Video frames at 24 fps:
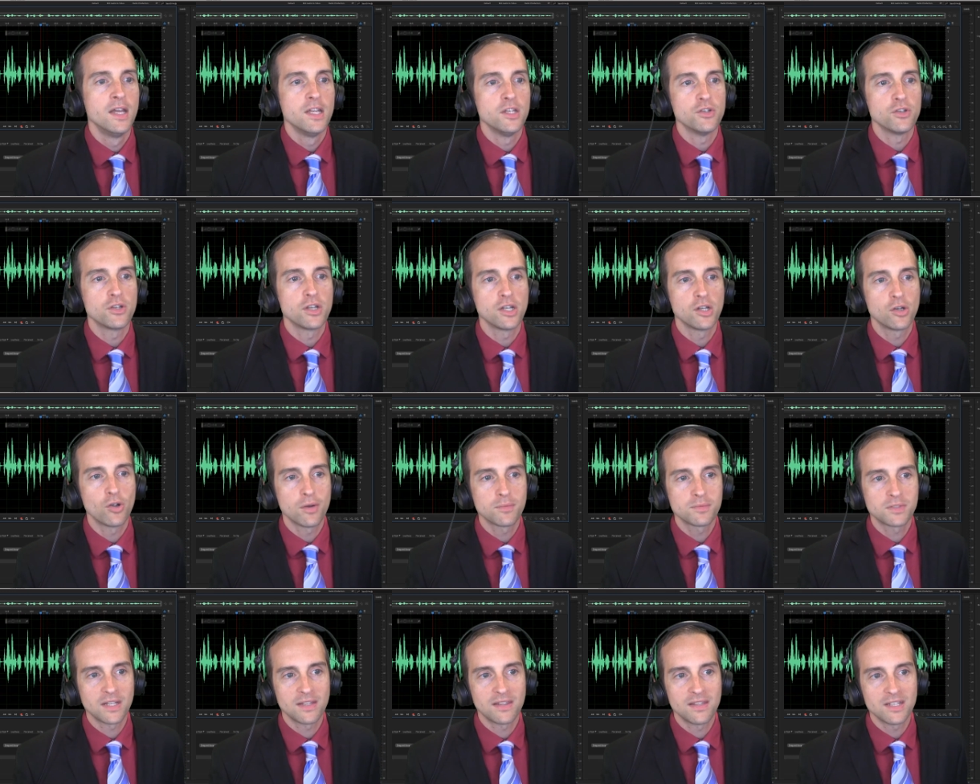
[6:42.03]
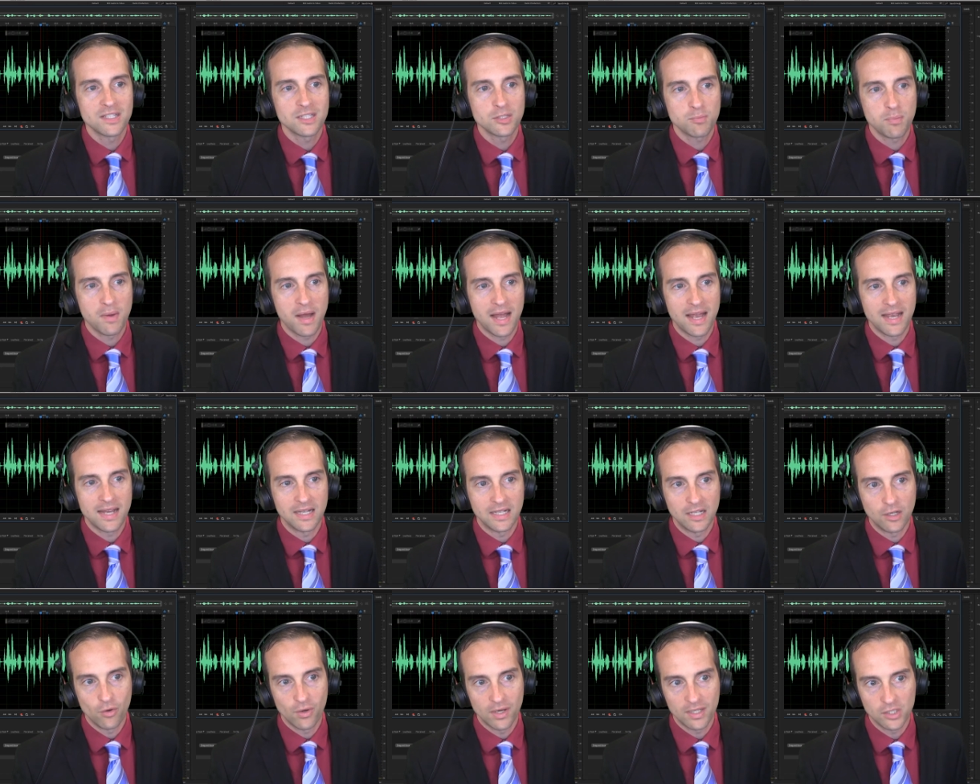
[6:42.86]
You can go up to this by
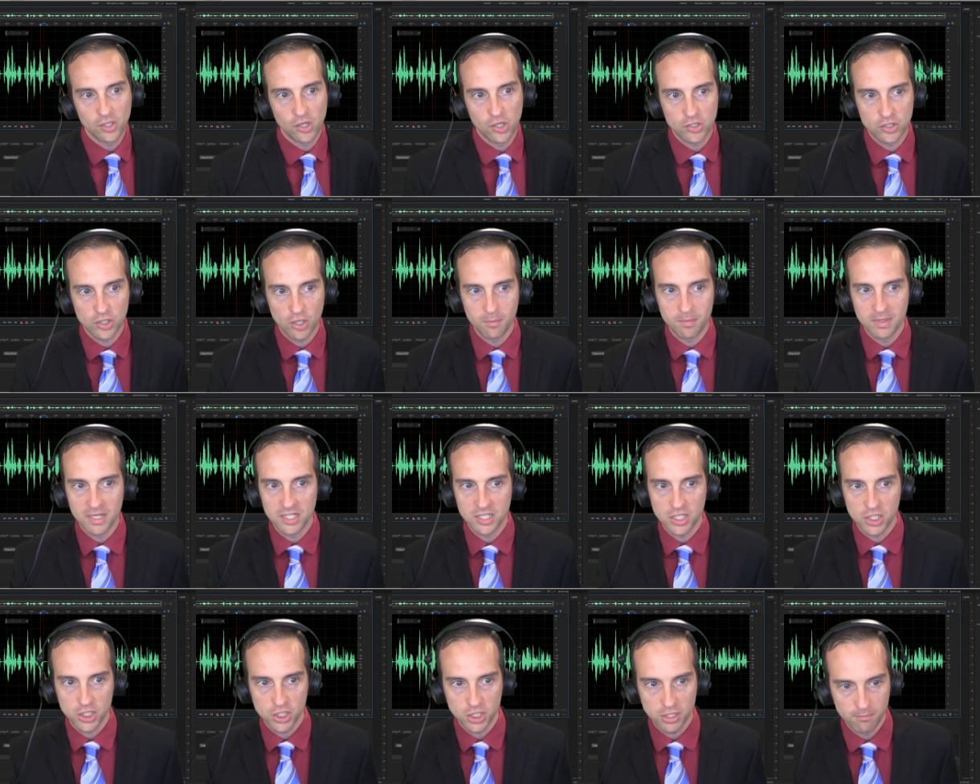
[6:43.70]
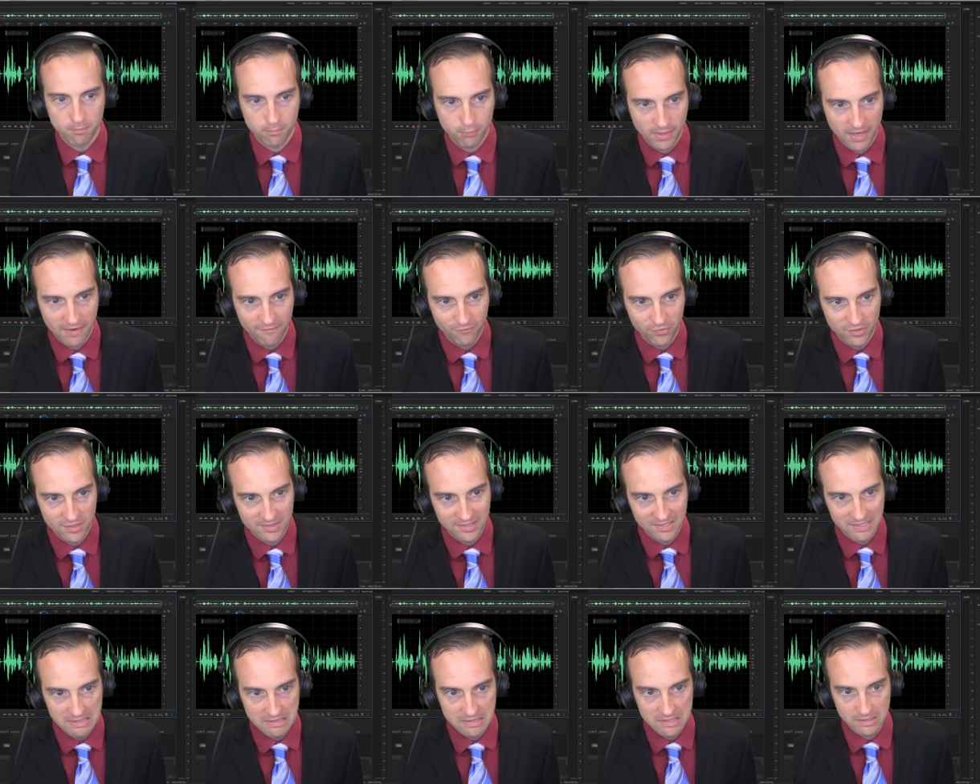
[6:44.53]
going to Adobe Audition
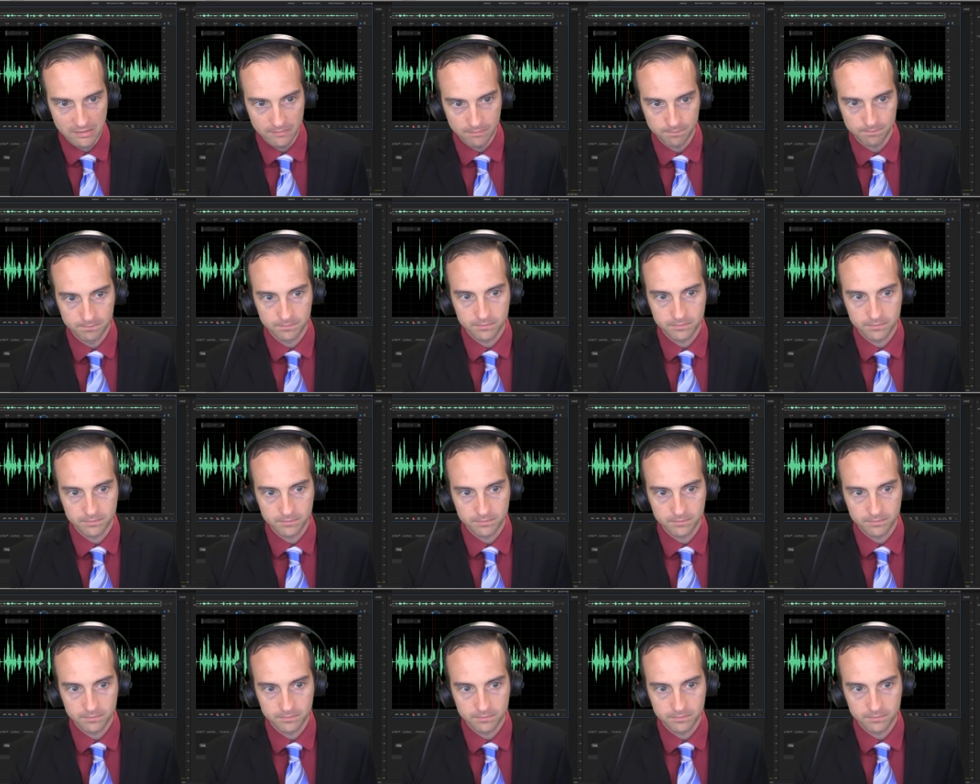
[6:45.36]
Preferences,